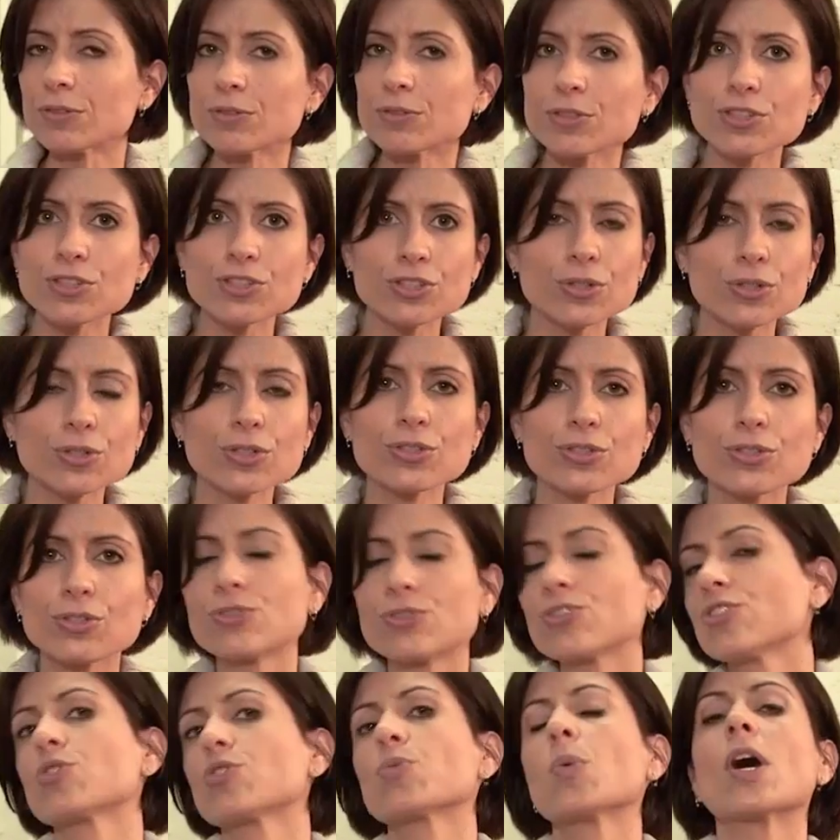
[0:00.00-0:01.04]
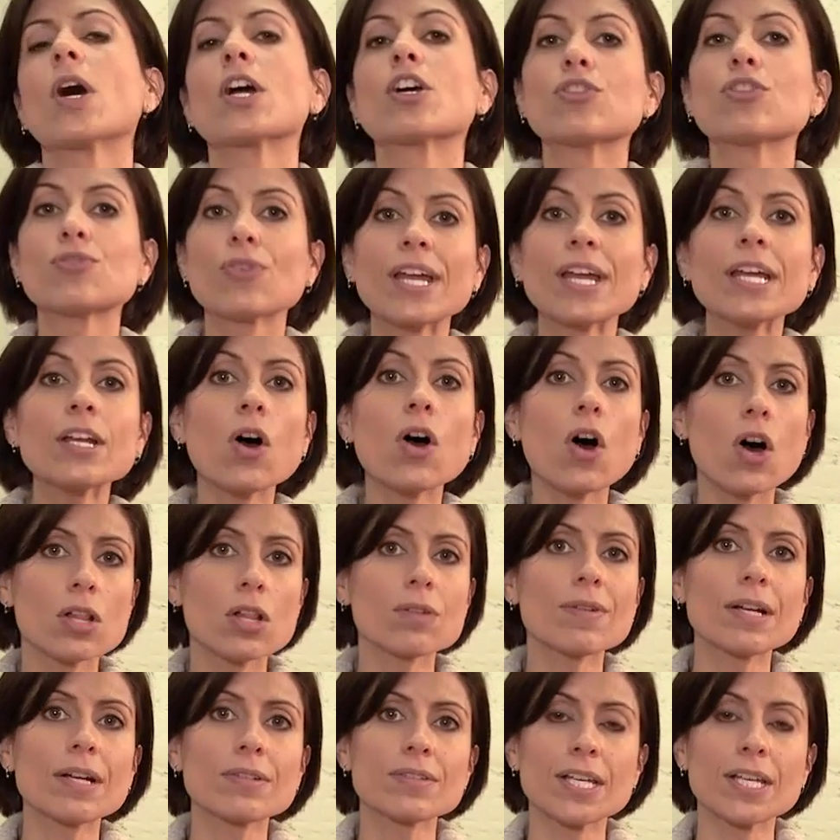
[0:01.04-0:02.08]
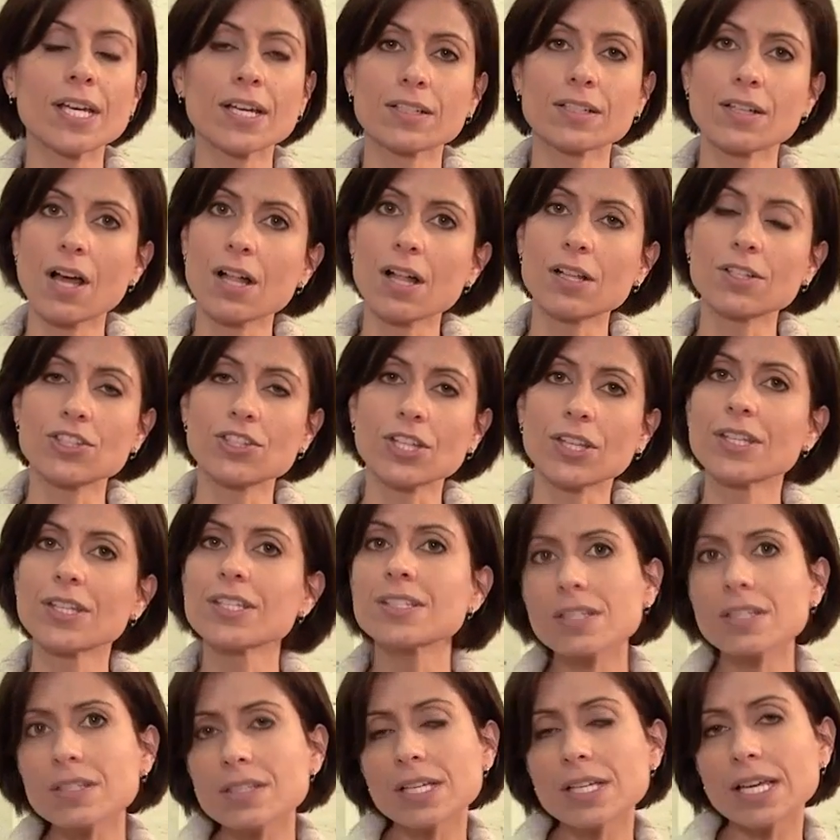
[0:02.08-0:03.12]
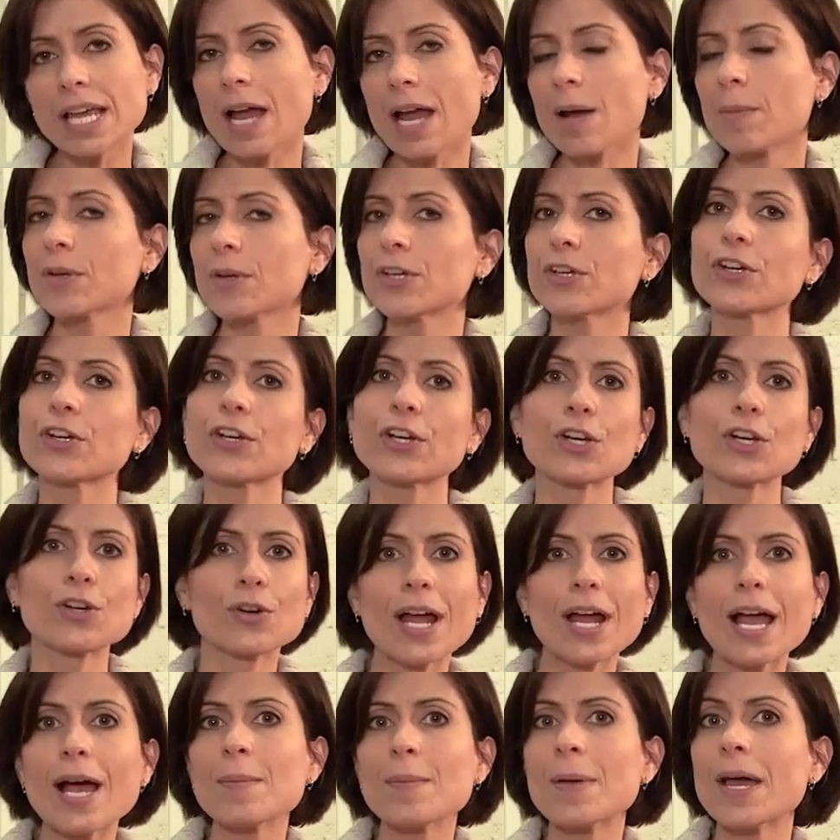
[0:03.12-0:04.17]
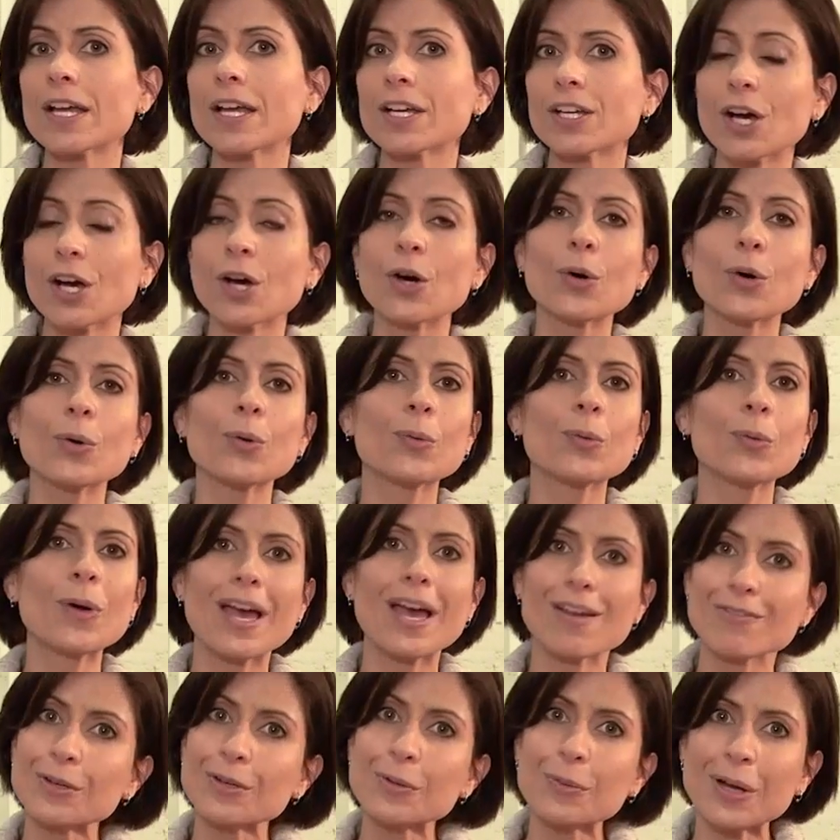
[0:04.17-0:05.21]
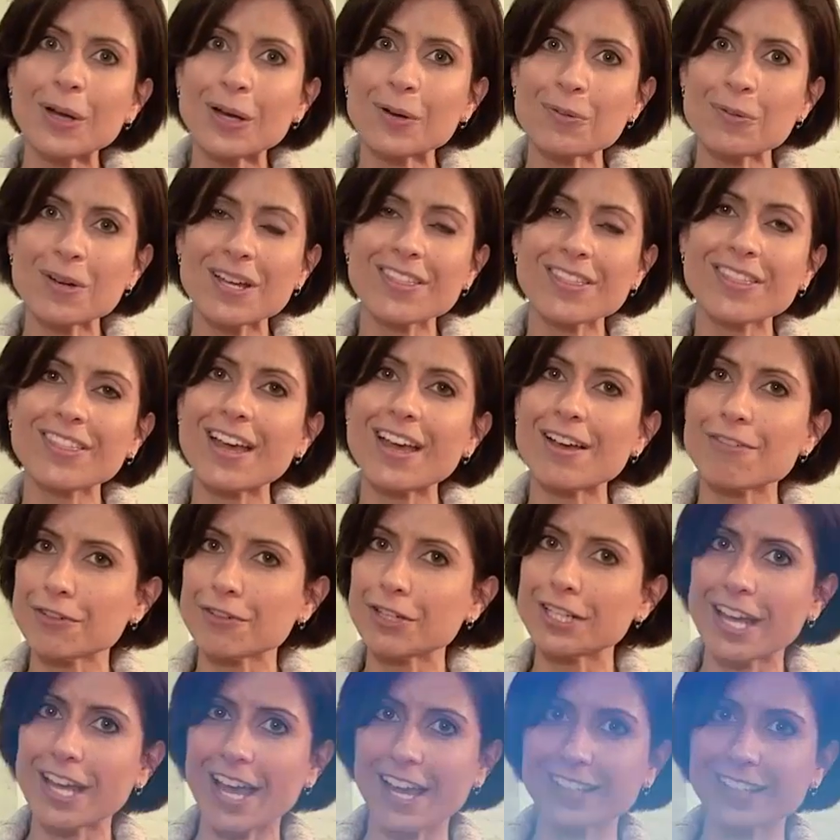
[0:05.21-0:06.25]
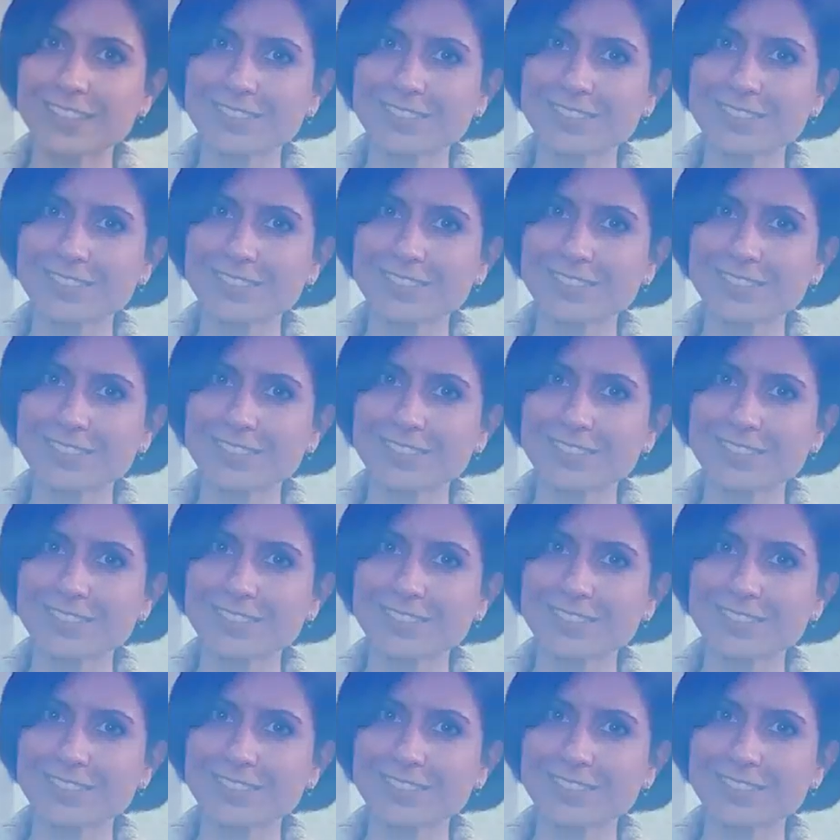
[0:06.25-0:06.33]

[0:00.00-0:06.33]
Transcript: shooters who just want great all-around technology. This is the camera you're going to grab and go everywhere with every day.